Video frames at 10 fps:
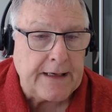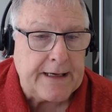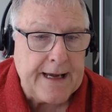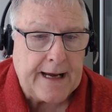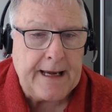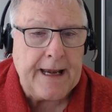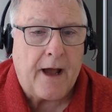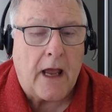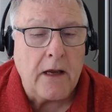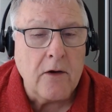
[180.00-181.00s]

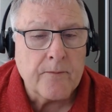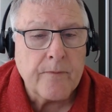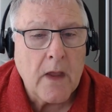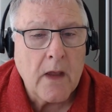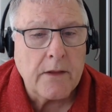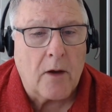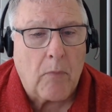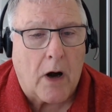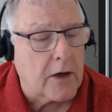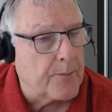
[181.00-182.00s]
1999. The
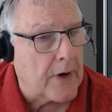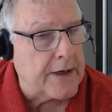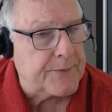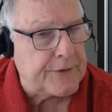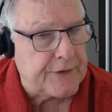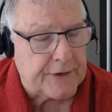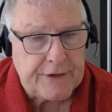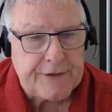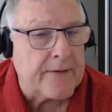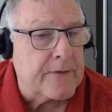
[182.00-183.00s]
market price was
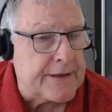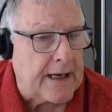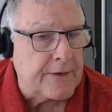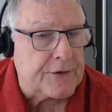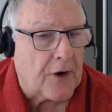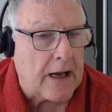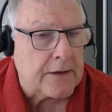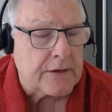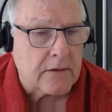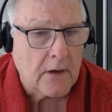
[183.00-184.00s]
67 cents
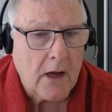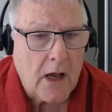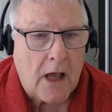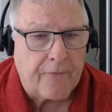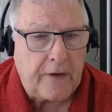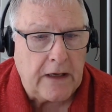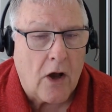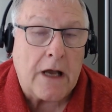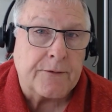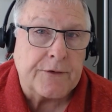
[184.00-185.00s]
dressed. Uh, feed
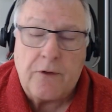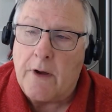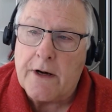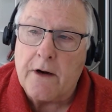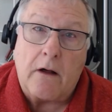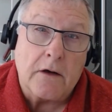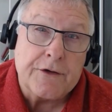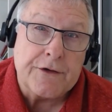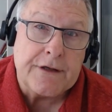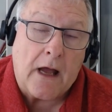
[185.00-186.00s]
cost was
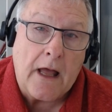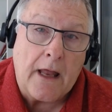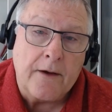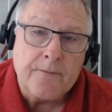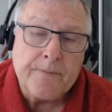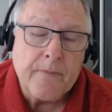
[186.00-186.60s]
$200 a ton.